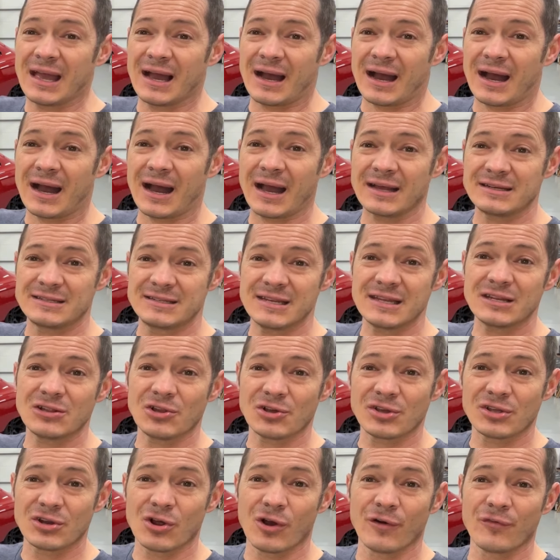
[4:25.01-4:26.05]
I did
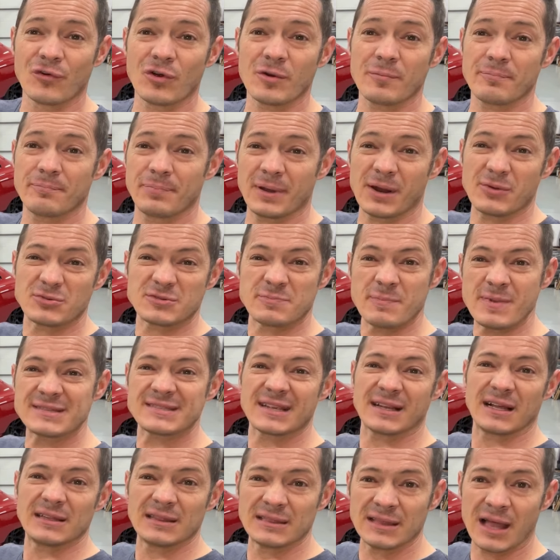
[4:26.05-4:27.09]
look it over, but it was
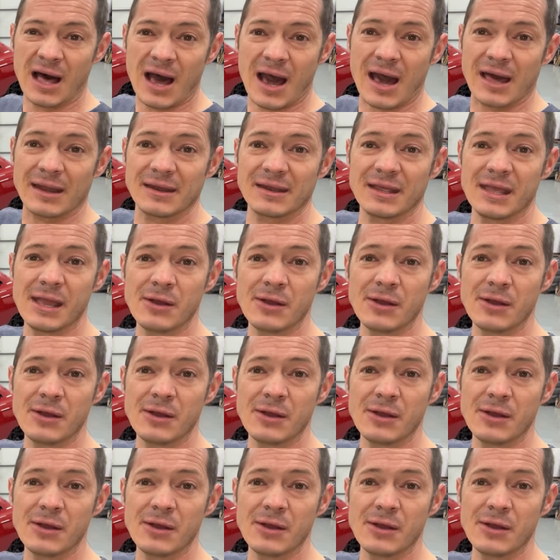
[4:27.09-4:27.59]
missing a lot.